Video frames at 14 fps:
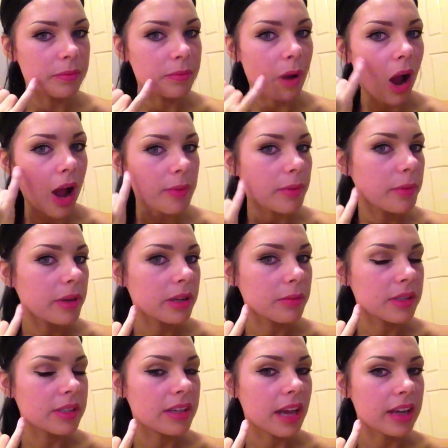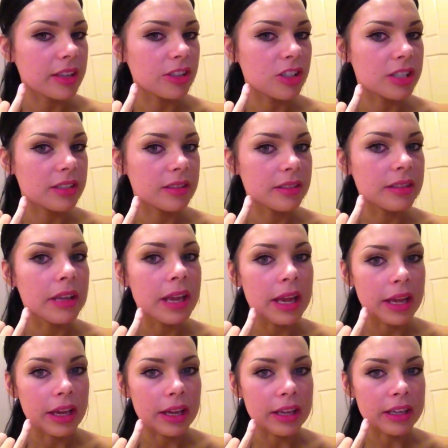hyperpigmentation,
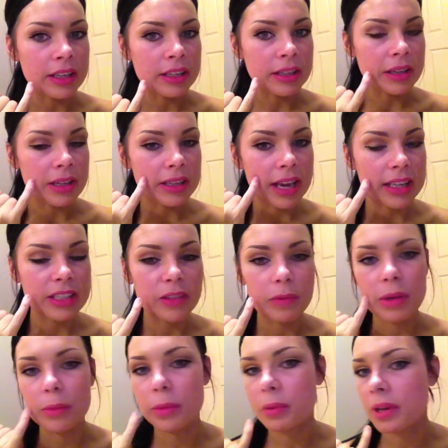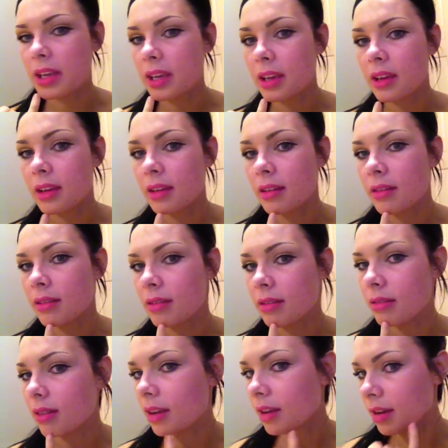an active pimple here,
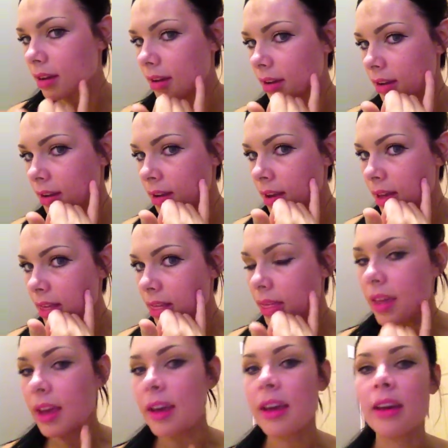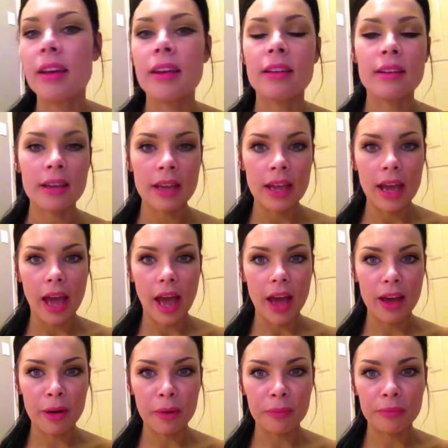there, that
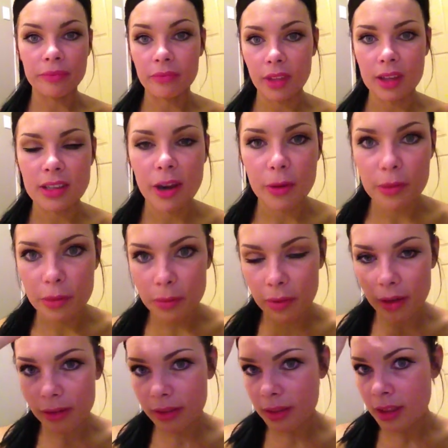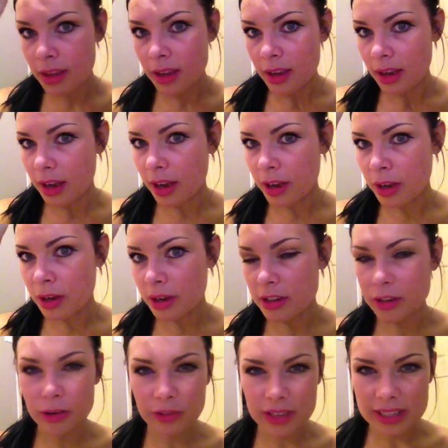time of the month. I
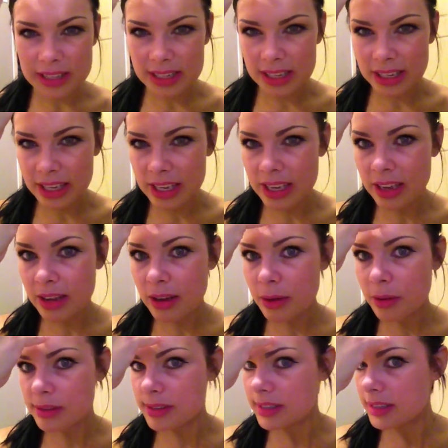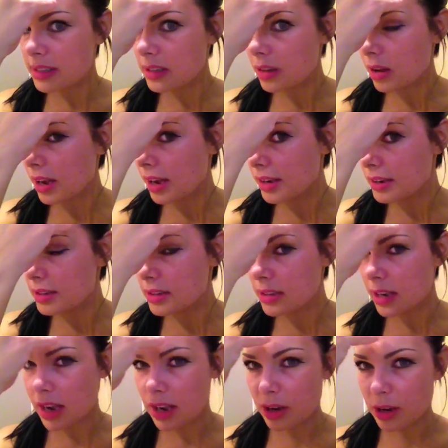don't know if you can see it here, a slight
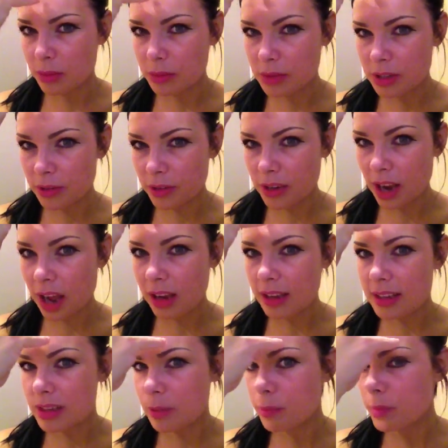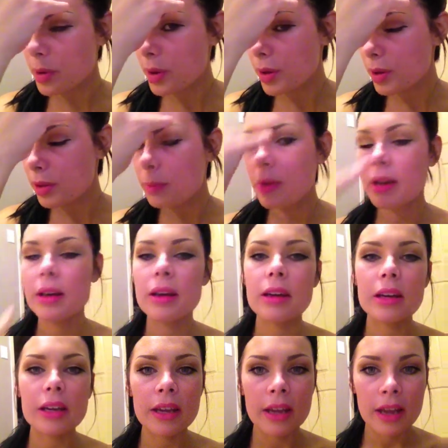different colour. It's a
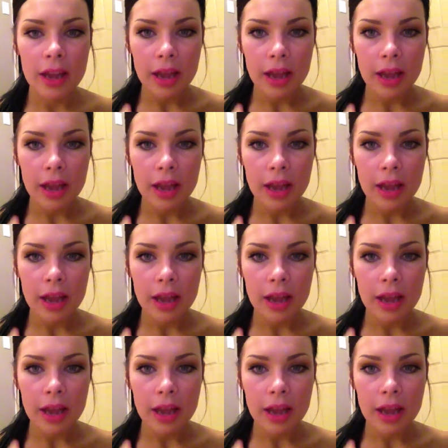birthmark,